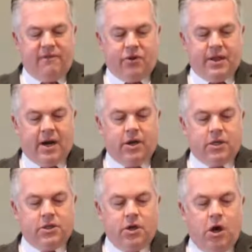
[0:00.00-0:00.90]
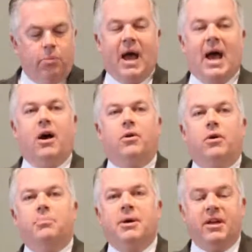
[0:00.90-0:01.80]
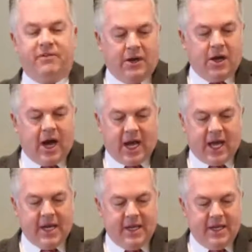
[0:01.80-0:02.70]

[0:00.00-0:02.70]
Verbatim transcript: For there is no power but of God.